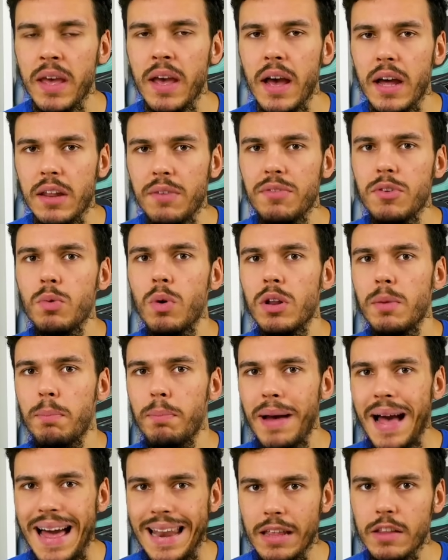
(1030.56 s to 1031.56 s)
And if you want a
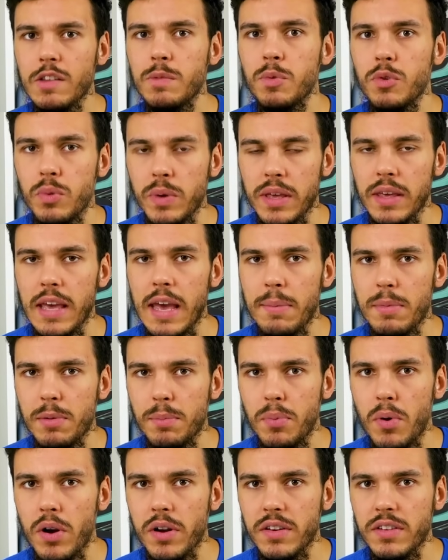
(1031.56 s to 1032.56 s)
balance between gaming and
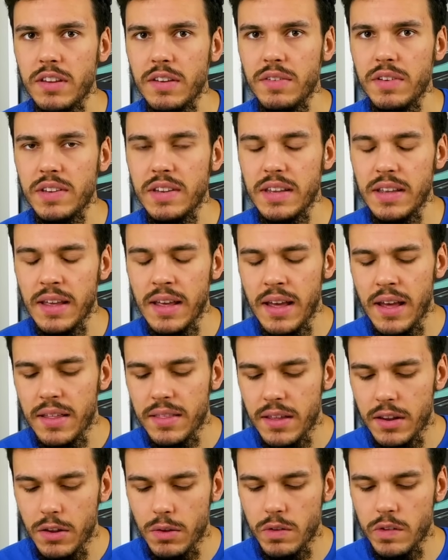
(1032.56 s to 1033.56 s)
productivity,
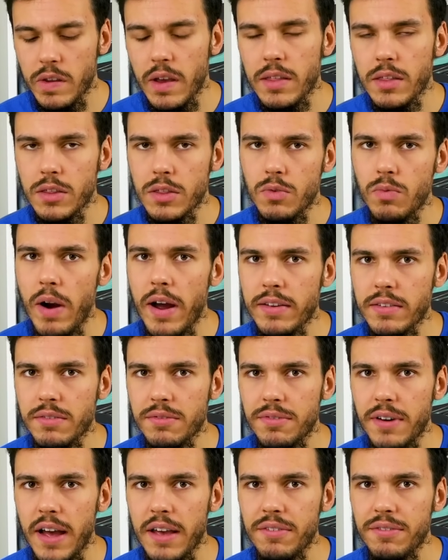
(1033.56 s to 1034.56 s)
then you'd say that the Ryzen
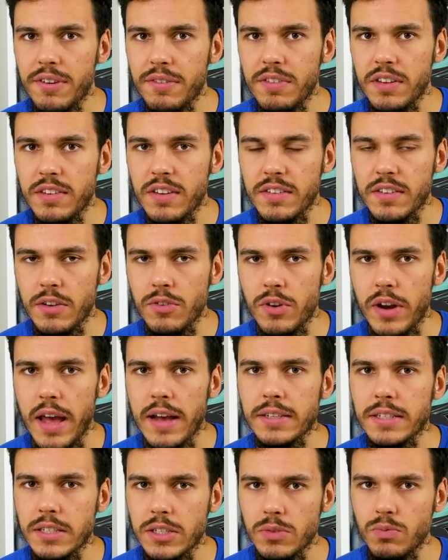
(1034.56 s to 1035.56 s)
5
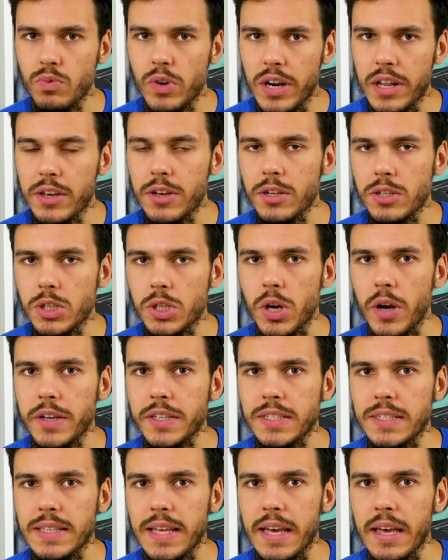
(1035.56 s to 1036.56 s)
5600X is a really good
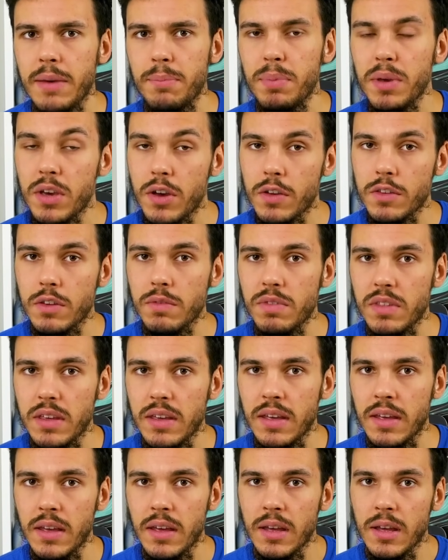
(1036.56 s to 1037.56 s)
choice there because of
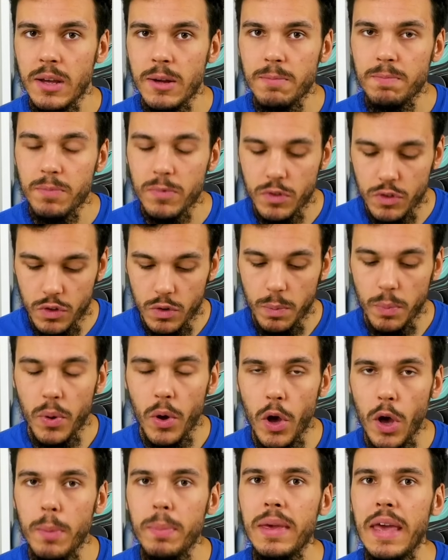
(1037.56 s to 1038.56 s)
the
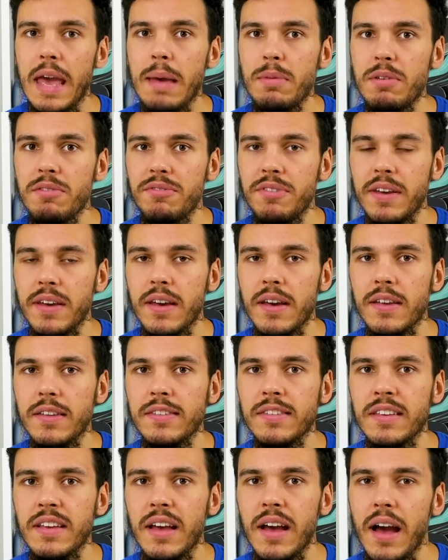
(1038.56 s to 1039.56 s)
superb gaming
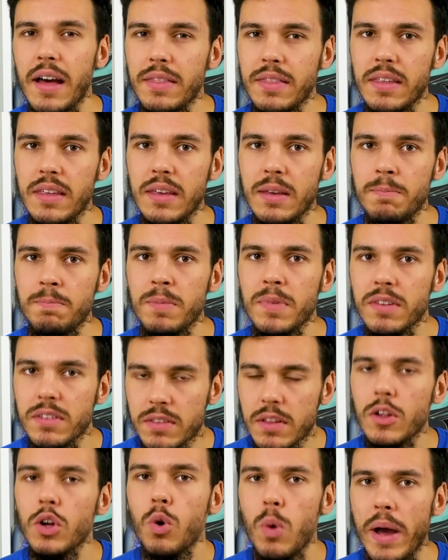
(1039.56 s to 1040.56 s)
figures and the
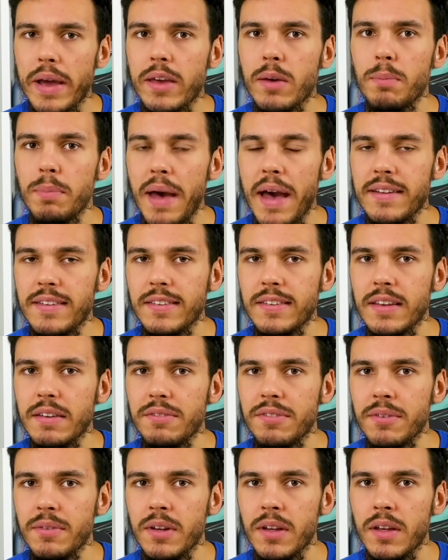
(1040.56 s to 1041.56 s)
still quite
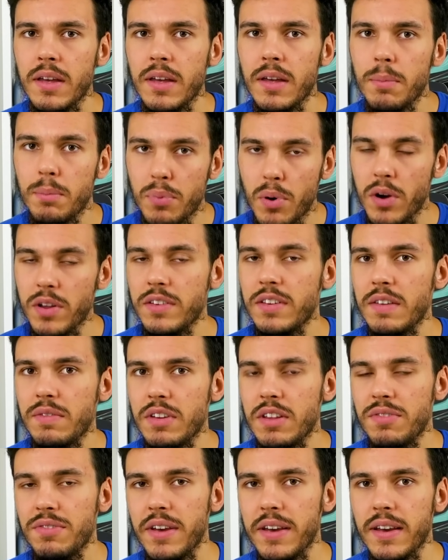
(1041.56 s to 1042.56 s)
competitive
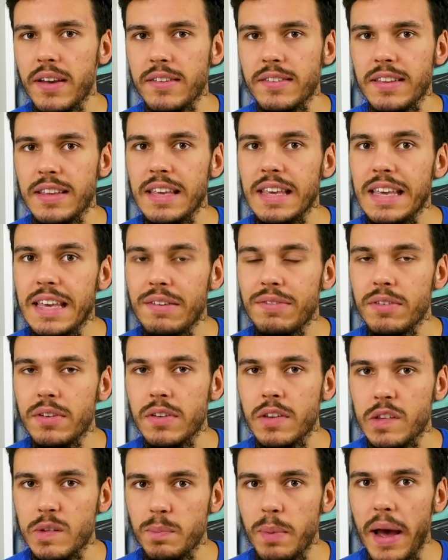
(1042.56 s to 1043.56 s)
productivity figures even
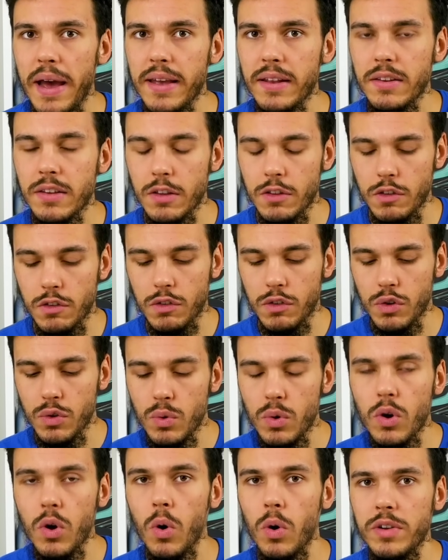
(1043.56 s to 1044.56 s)
despite its
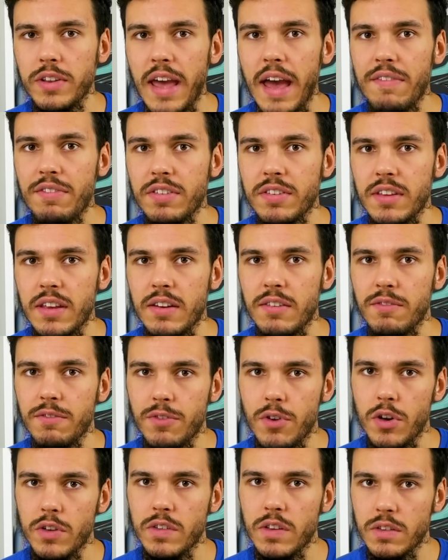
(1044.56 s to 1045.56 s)
two core deficit
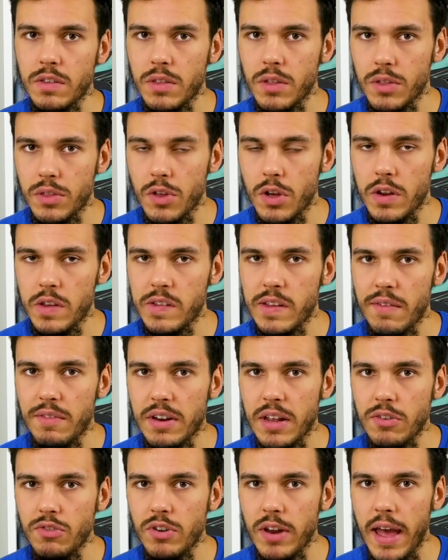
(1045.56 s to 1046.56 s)
versus the
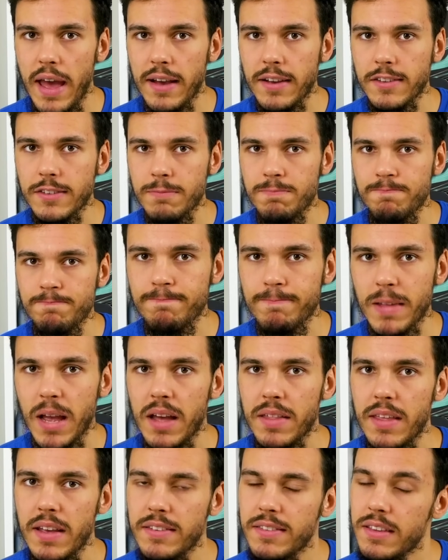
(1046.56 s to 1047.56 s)
3700X.
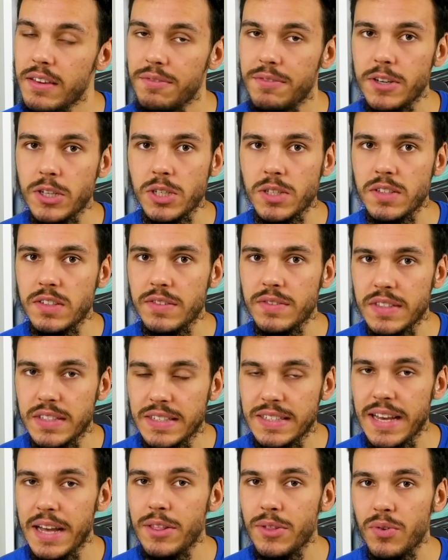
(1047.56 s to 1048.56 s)
And that's the efficiency of the
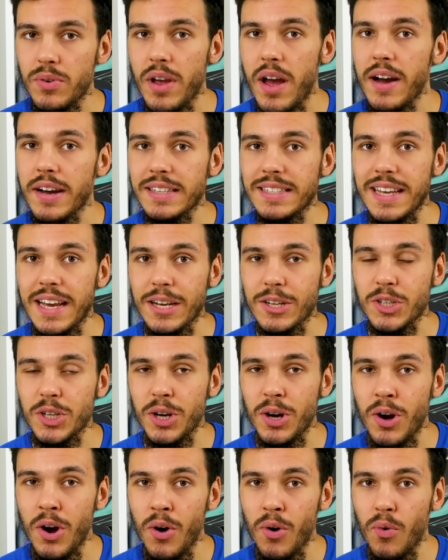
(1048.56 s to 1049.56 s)
Zen 3
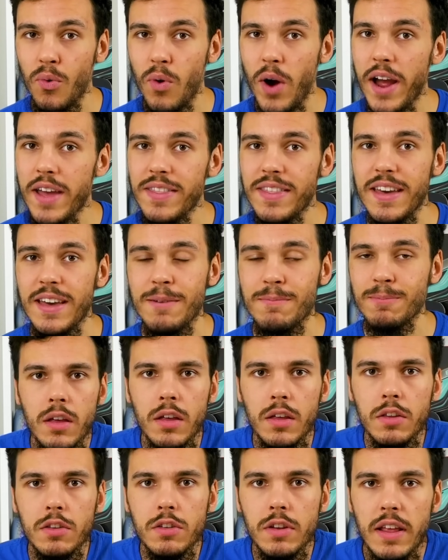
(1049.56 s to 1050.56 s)
architecture right there.
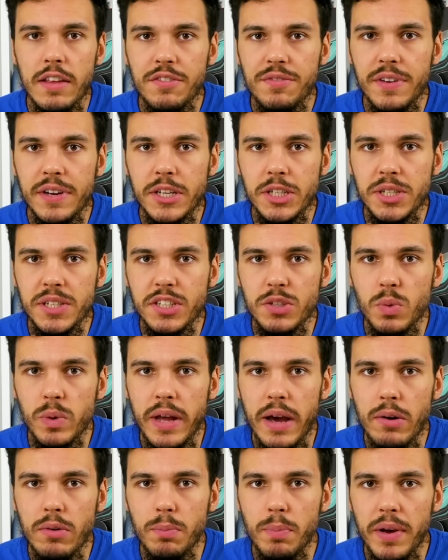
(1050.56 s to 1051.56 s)
So let's finish this one
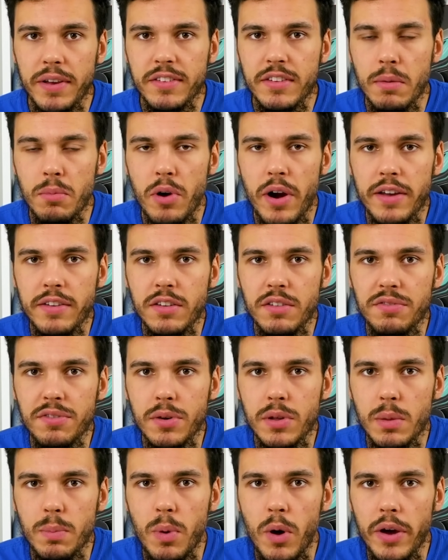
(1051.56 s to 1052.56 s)
out by summarizing a few
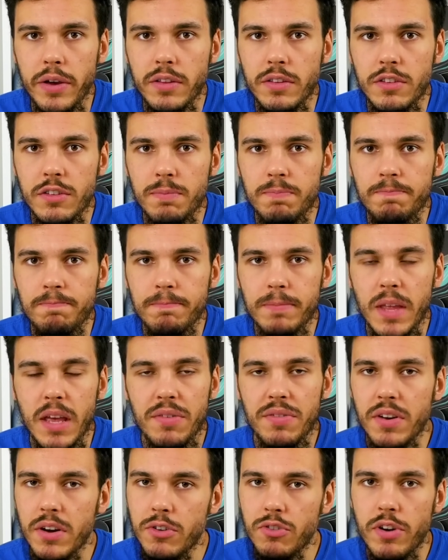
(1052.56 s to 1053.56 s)
of the points.
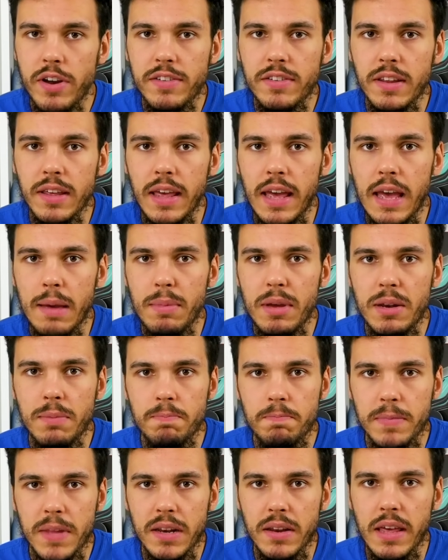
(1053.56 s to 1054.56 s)
If you're interested in
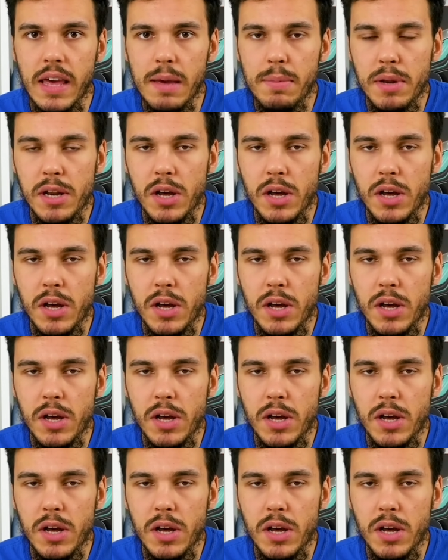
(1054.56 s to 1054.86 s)
gaming and gaming